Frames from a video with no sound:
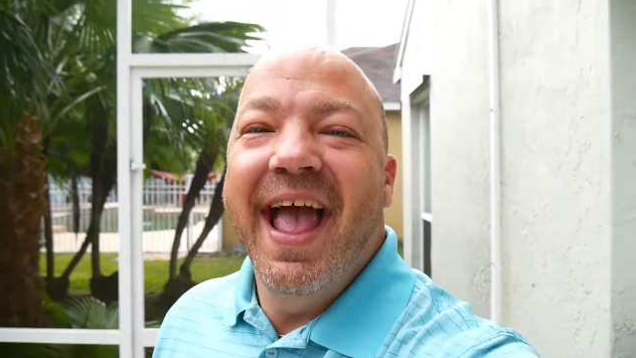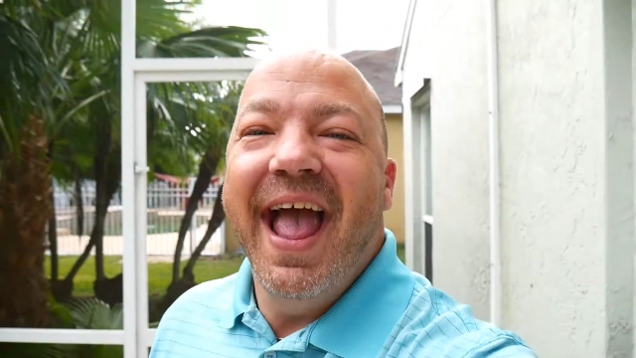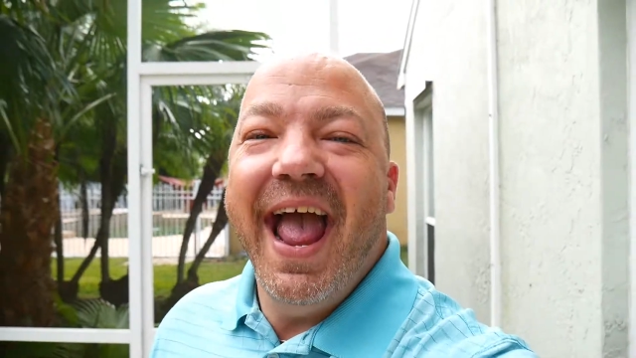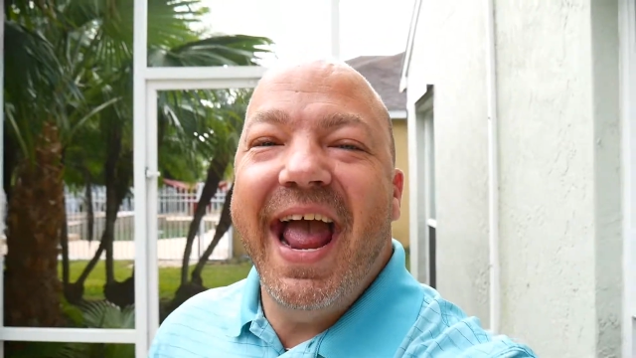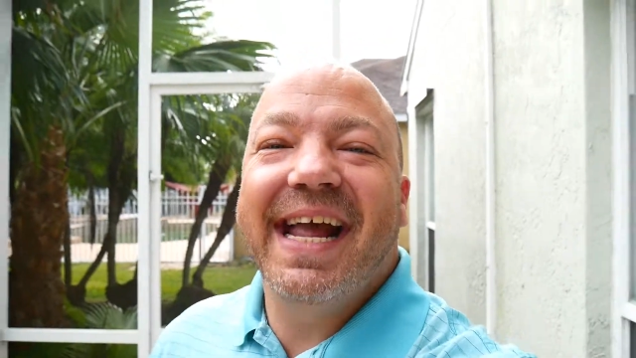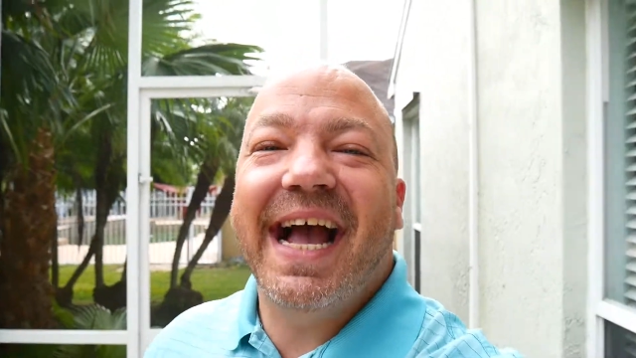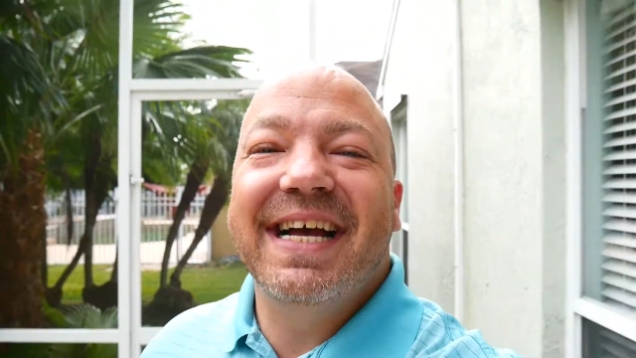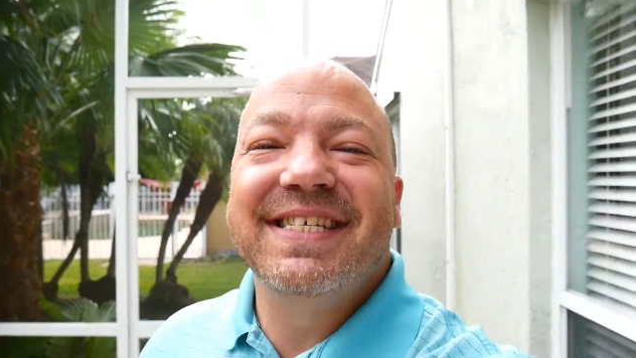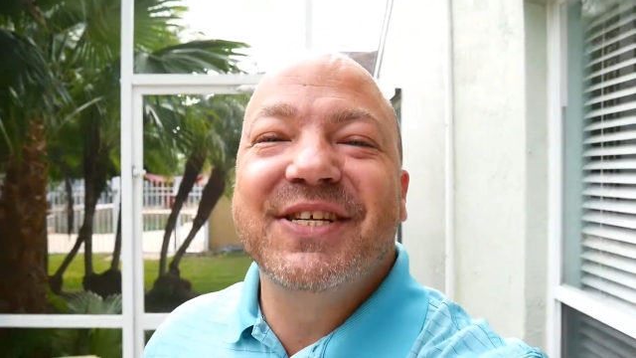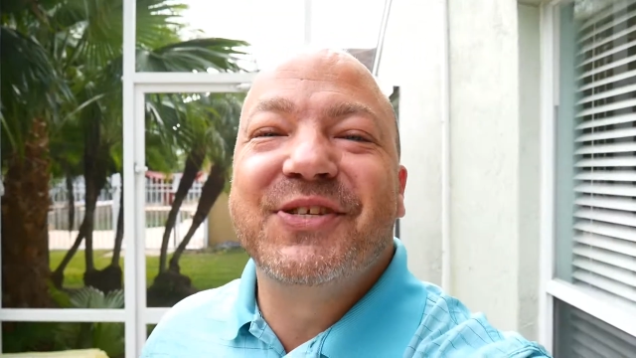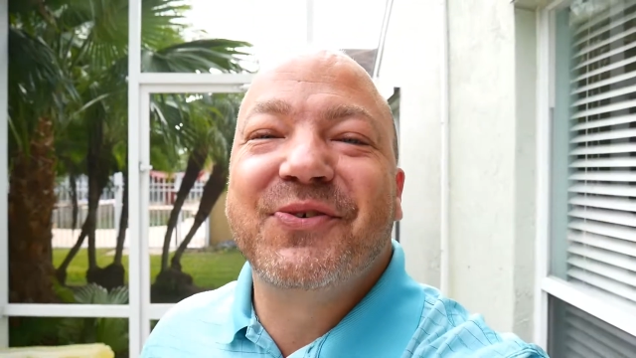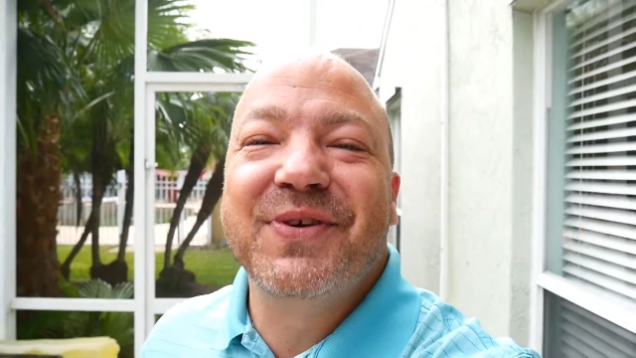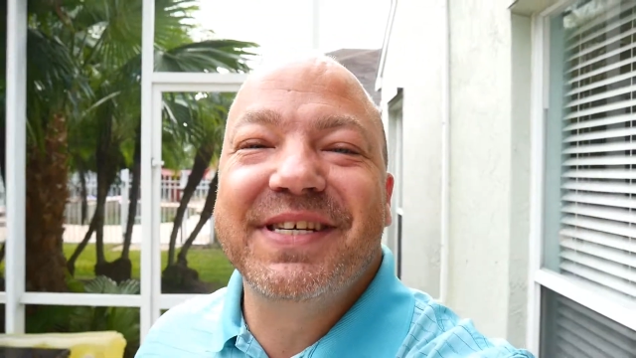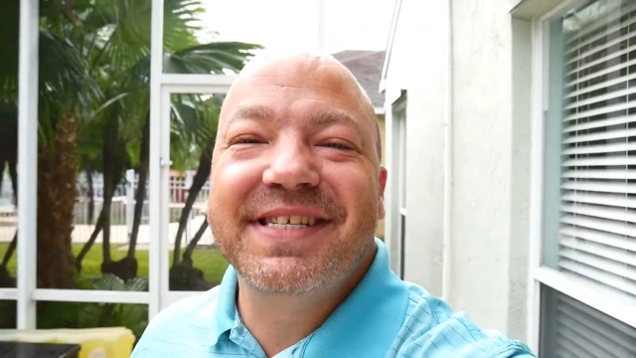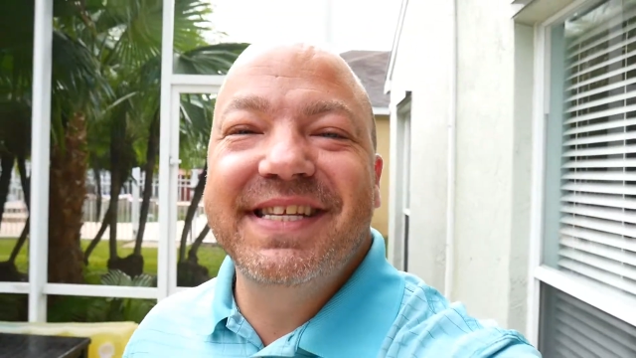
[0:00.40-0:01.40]
Hey guys, it's
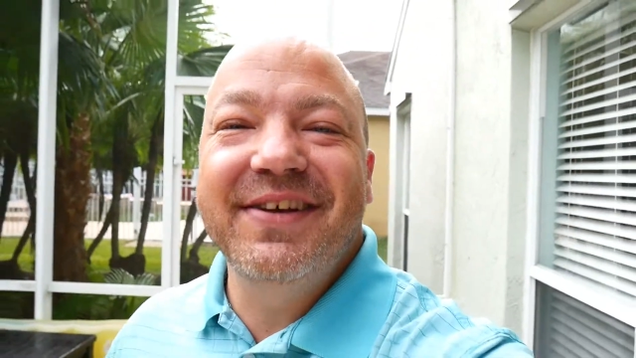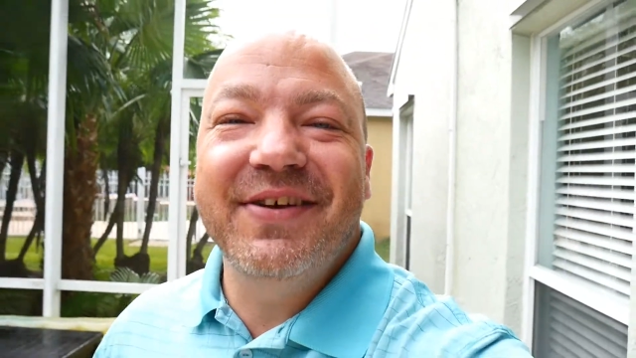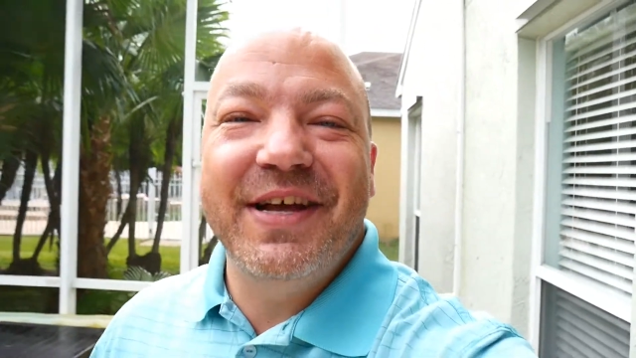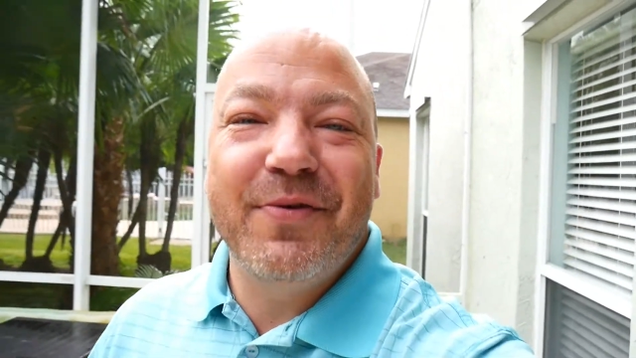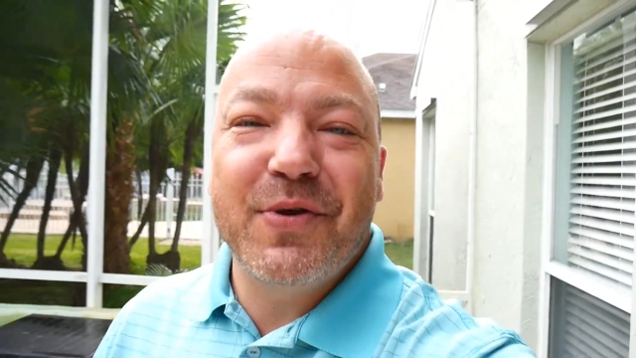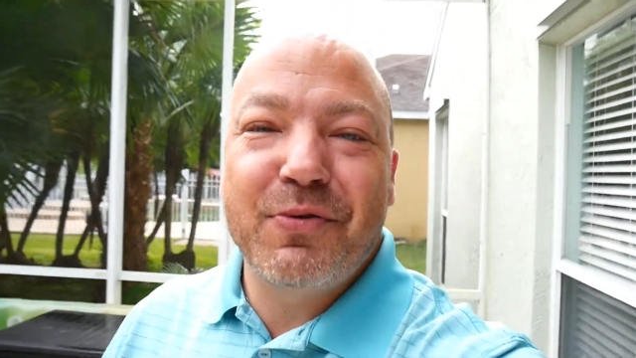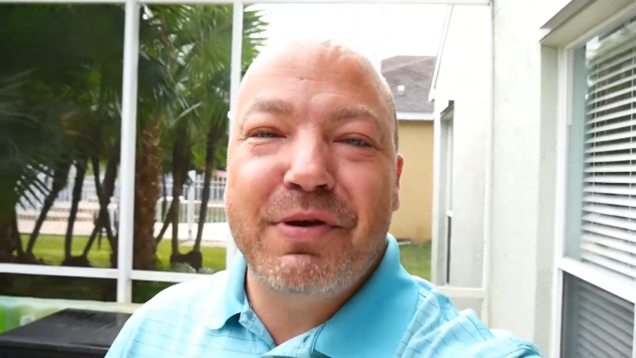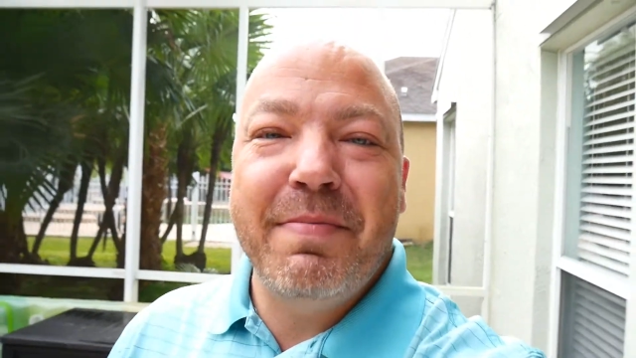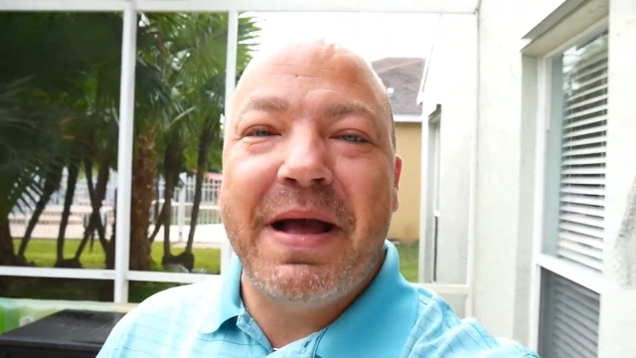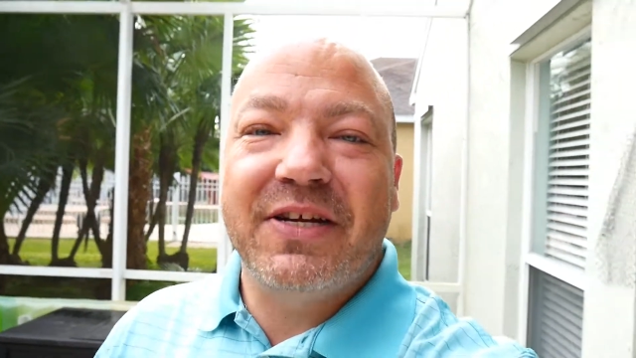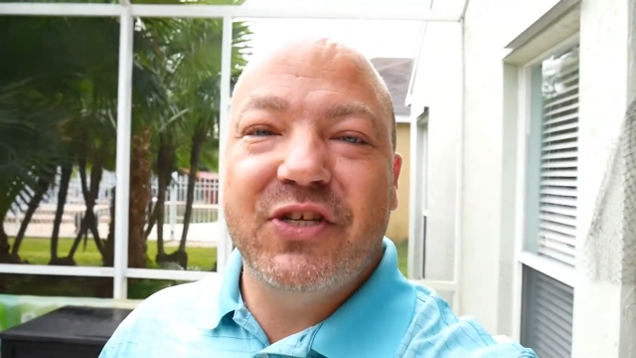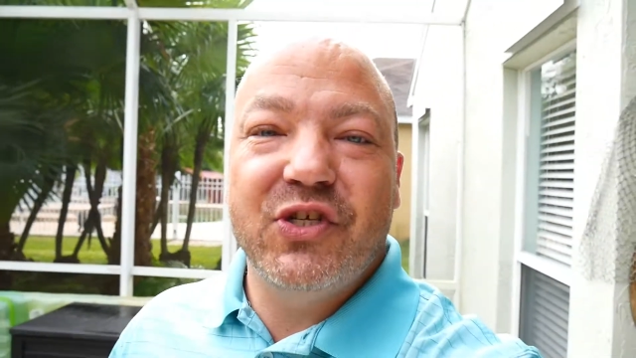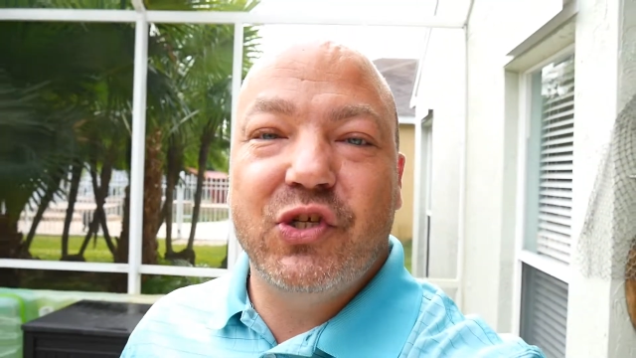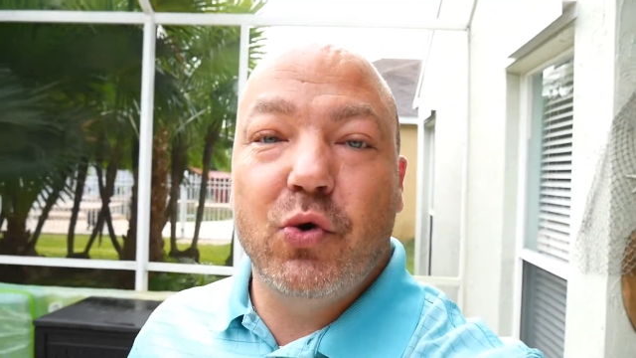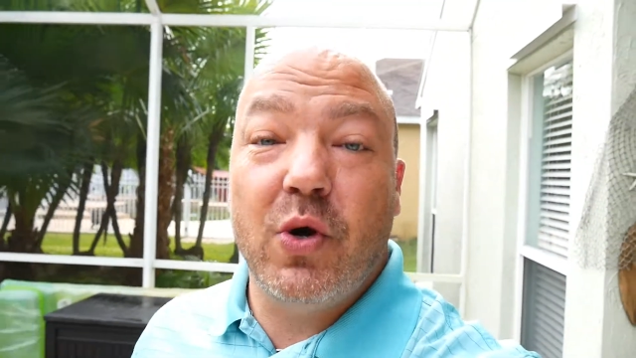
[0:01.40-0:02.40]
Chris Thiel here with Remax &
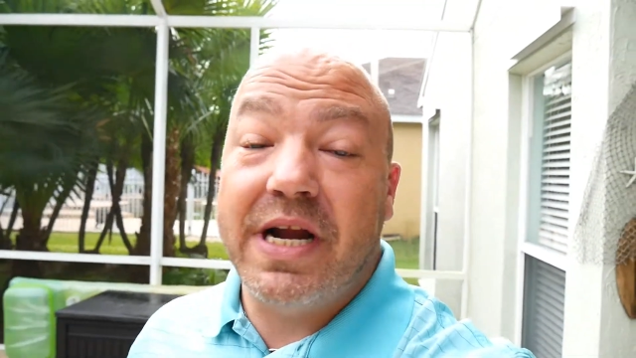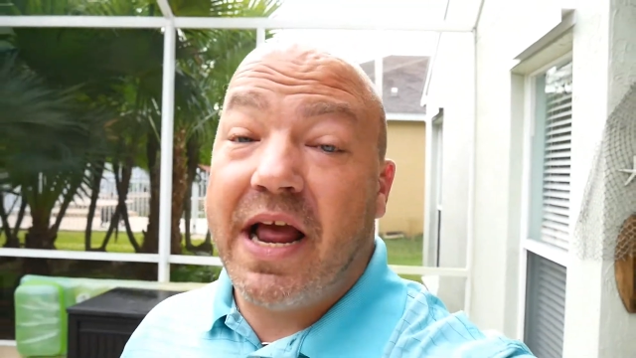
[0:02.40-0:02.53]
Stewart,